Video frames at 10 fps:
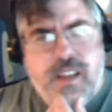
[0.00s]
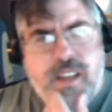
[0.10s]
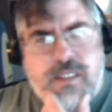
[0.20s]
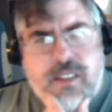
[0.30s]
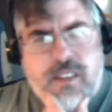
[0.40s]

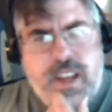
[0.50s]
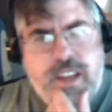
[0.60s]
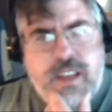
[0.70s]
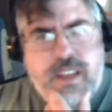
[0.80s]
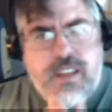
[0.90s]
It's
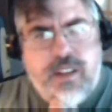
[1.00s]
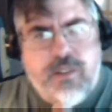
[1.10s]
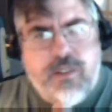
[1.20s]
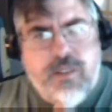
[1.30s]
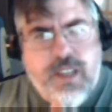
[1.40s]
like, you
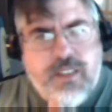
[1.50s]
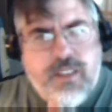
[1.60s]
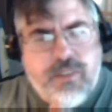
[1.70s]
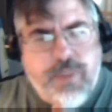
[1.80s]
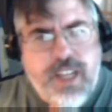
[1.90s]
know,
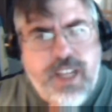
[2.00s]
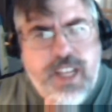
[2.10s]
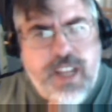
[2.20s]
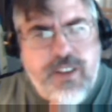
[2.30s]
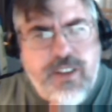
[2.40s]
explaining
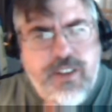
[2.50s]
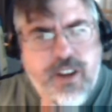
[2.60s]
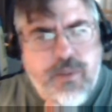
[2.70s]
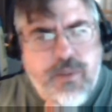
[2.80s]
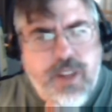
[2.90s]
how you're
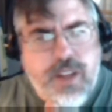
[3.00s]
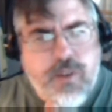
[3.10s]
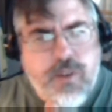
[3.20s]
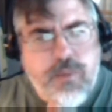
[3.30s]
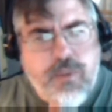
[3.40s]
not really
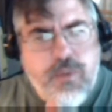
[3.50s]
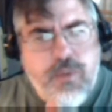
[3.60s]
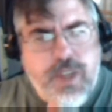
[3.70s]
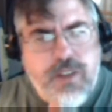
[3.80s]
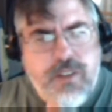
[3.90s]
crippled
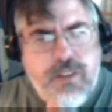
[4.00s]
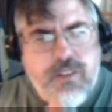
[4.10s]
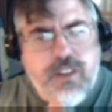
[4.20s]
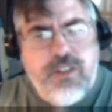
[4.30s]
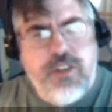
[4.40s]
when you
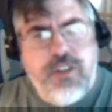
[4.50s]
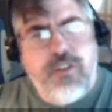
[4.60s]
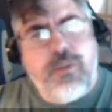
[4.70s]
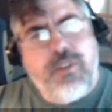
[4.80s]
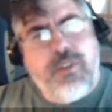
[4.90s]
discuss
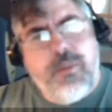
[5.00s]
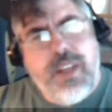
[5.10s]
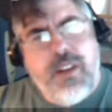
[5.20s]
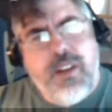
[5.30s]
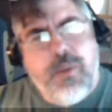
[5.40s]
shoes with
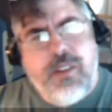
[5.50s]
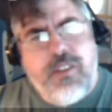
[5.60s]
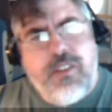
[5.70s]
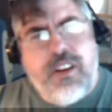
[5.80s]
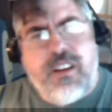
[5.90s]
somebody in a
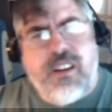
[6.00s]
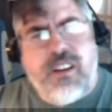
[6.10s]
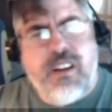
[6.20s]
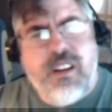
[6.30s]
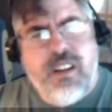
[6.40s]
wheelchair.
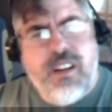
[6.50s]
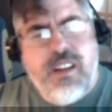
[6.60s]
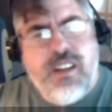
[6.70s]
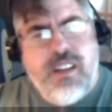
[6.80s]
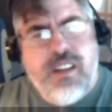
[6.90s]

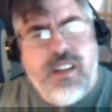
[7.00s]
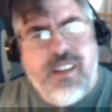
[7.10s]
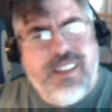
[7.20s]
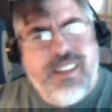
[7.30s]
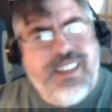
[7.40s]

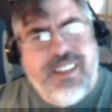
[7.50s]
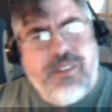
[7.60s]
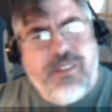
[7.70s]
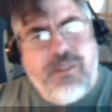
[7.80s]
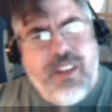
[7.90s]
You
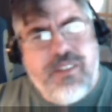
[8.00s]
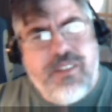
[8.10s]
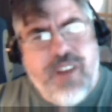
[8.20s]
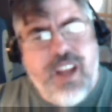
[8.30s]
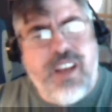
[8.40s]
know, that's
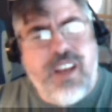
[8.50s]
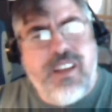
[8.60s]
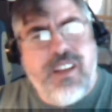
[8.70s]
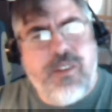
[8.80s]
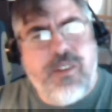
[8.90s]
fine.
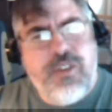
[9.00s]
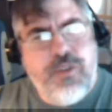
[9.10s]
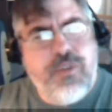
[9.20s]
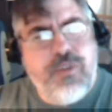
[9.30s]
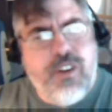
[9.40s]
You know,
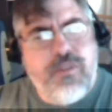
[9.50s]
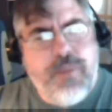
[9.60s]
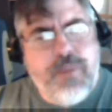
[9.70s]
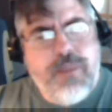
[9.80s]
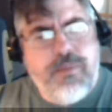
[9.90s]
shoes are for
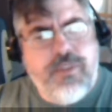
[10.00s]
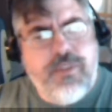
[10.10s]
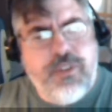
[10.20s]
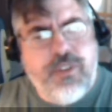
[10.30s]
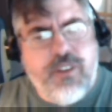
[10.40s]

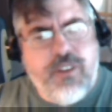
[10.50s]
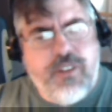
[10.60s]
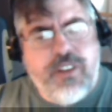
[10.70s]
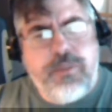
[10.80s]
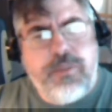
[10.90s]

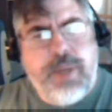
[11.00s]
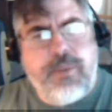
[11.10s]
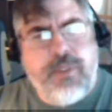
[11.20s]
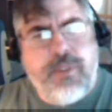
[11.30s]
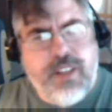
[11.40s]
such
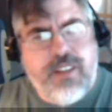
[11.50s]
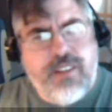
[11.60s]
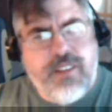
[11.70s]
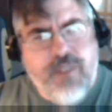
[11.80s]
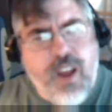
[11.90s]
people.
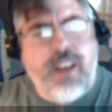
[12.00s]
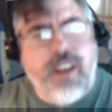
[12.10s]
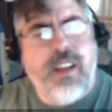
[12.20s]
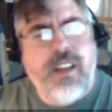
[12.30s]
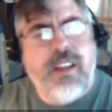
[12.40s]
That's fine.
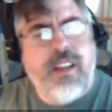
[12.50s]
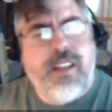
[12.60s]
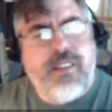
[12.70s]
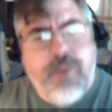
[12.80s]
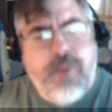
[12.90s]

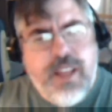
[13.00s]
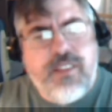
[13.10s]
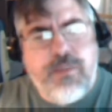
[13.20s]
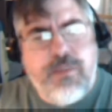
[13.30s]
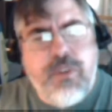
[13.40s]
That's the way
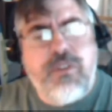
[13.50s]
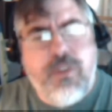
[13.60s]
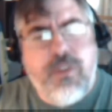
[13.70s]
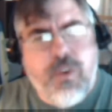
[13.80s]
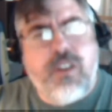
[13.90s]
that's supposed
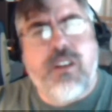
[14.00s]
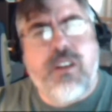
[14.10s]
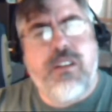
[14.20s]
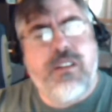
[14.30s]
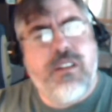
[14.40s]
to work.
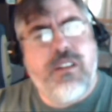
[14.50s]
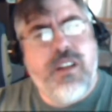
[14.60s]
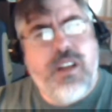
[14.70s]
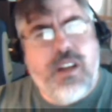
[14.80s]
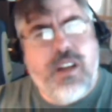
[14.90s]

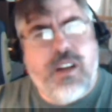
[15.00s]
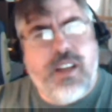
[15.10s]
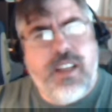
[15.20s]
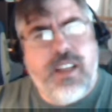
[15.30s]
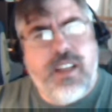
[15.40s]
All
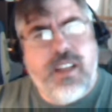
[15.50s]
right?